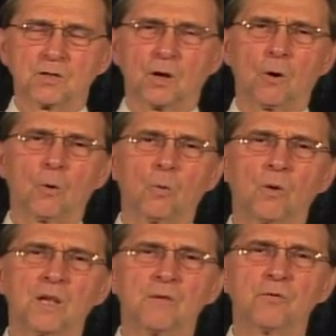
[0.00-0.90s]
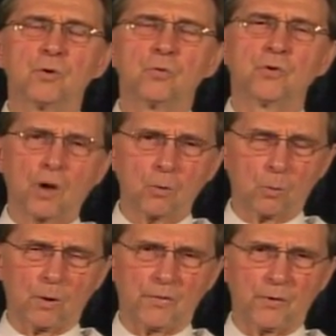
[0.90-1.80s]
So if you
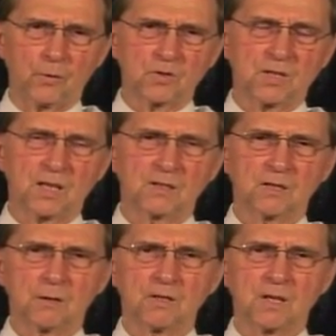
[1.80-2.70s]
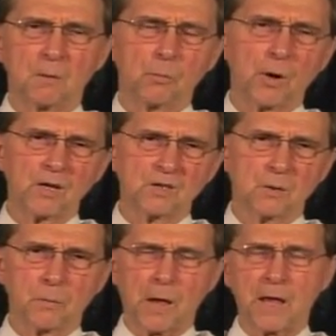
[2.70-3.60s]
don't want those things, there is a price
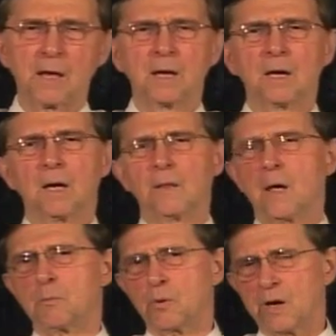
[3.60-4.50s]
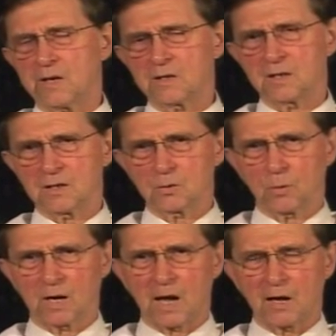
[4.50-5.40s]
to pay, and that price
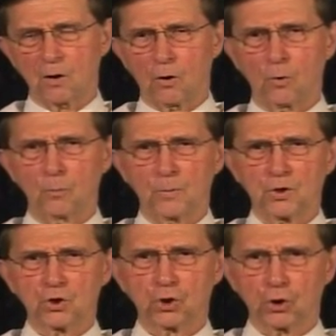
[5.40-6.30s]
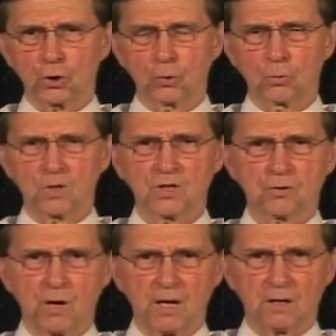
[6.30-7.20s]
is what I call mature
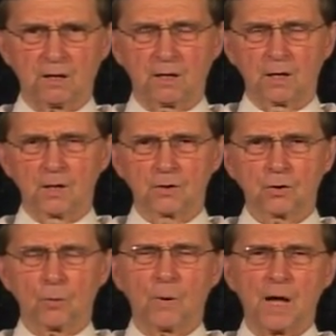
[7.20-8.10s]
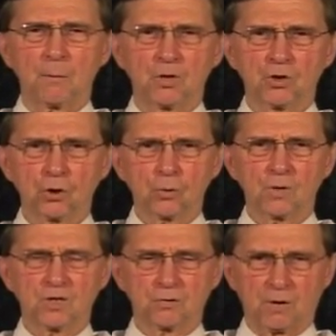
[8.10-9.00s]
restraint. So by mature
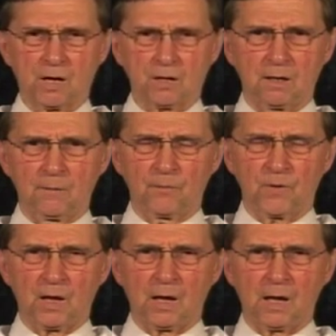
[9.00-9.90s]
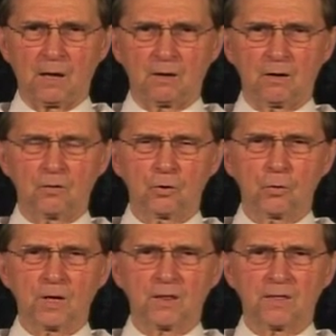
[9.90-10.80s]
restraint and
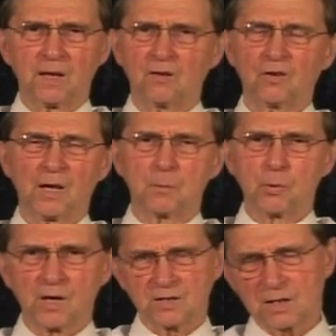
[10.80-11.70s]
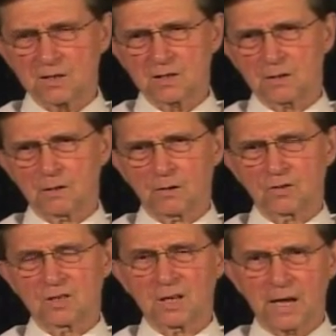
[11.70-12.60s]
doing things like processed
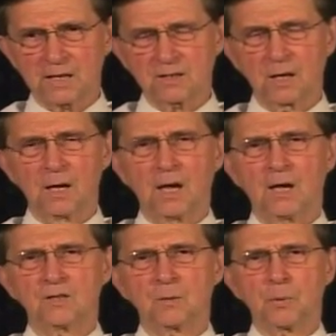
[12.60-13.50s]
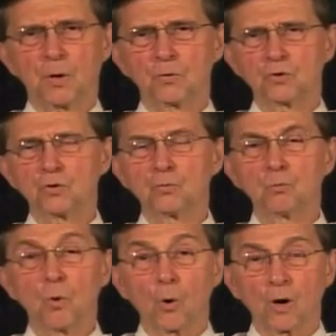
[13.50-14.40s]
cereals less as opposed to
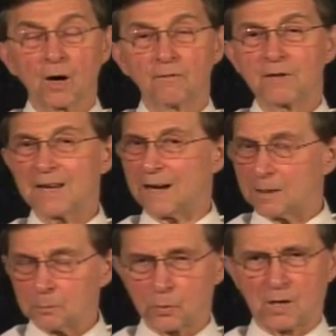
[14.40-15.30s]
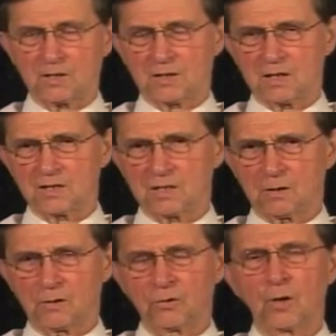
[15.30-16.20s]
more of the unprocessed
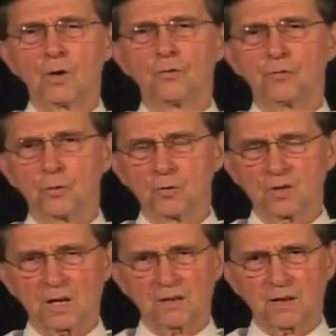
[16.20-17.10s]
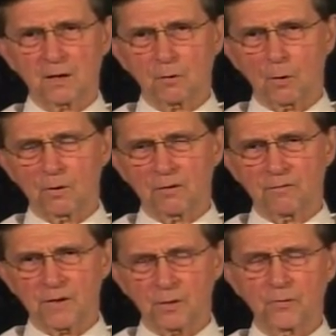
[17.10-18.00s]
cereals, foods like they grow in the
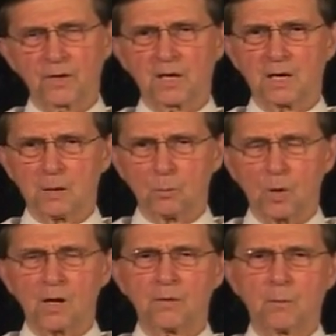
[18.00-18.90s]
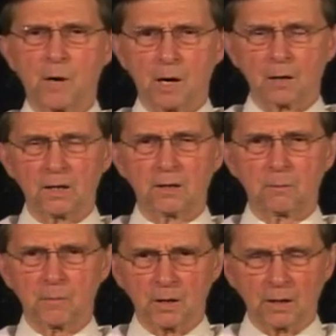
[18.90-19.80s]
field, the quinoa, the barley,
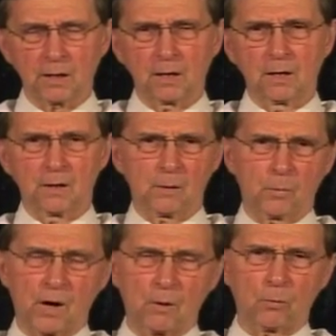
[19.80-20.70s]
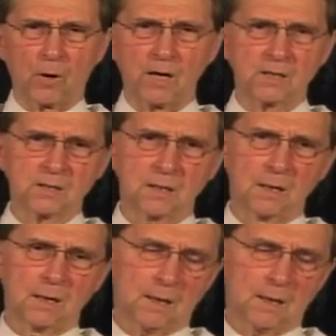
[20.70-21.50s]
the millet, the brown rice.